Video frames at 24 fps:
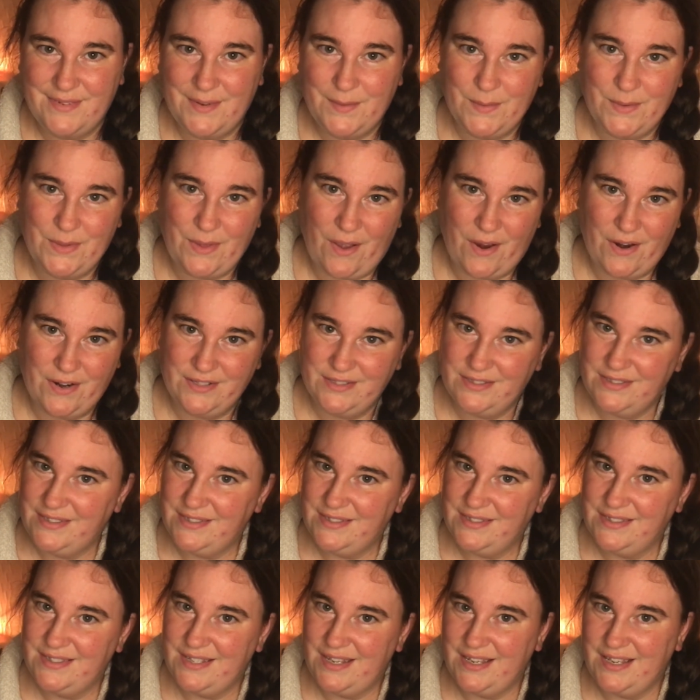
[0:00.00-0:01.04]
with
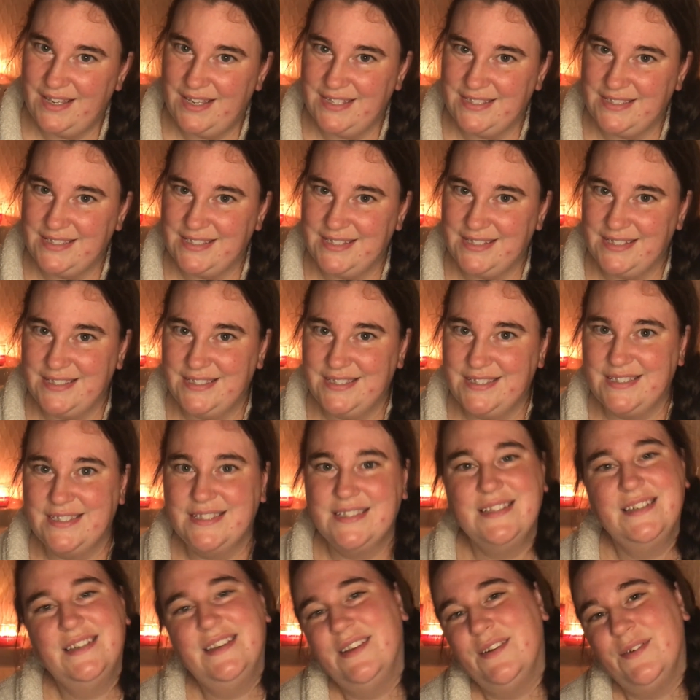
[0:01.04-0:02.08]
hearts and kisses
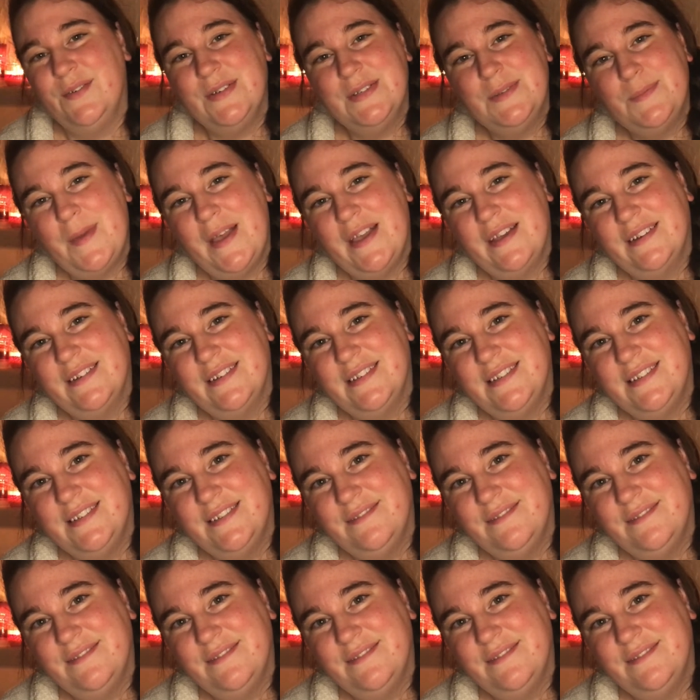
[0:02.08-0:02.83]
and respect.